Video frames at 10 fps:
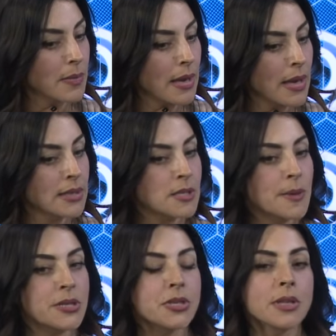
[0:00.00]
And
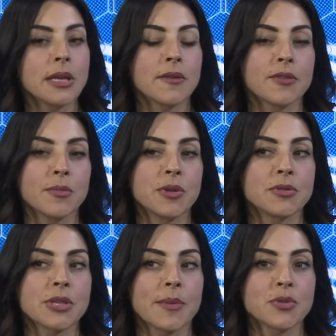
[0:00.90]
especially if the
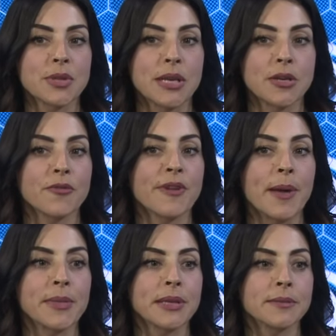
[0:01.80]
abuse comes within your
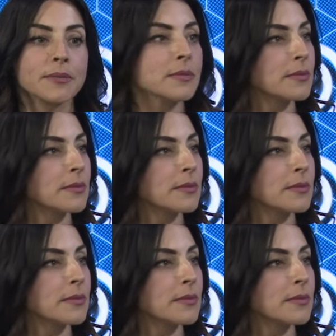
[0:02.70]
family,